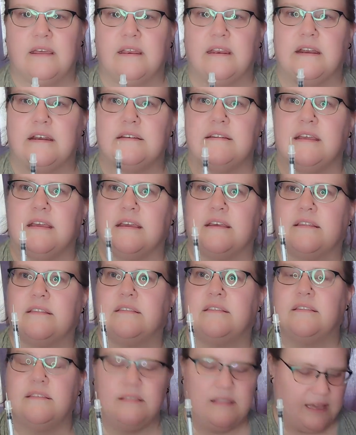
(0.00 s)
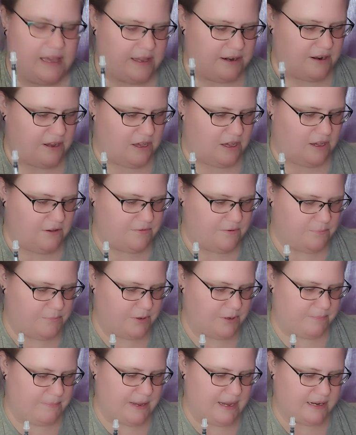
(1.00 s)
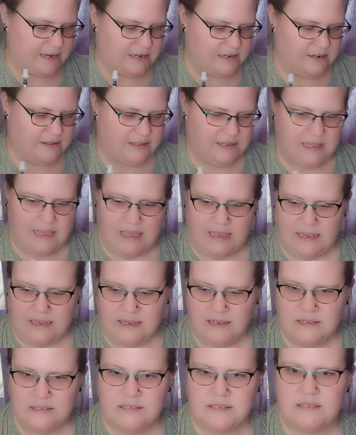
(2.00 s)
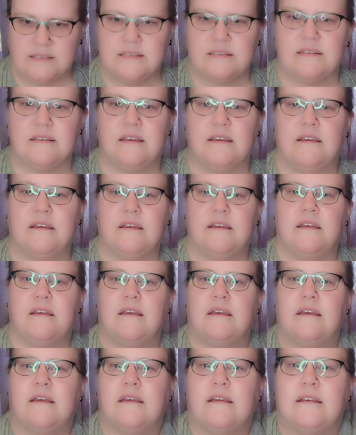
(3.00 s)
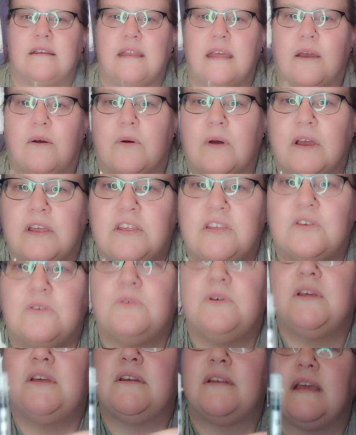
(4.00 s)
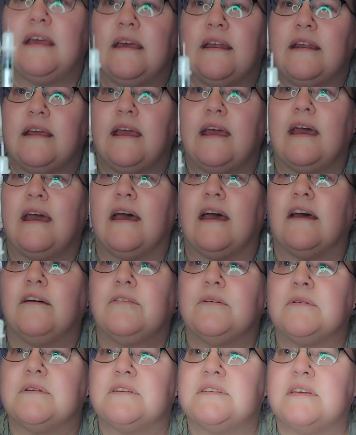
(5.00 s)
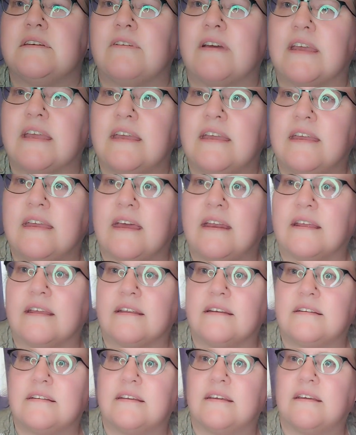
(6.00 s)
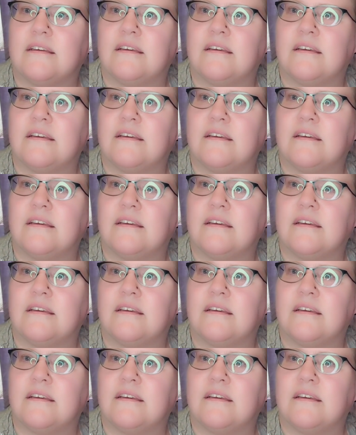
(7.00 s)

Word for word: And I take that off and put it back into the case. Now a unit and a half, I'm going to see if I can get it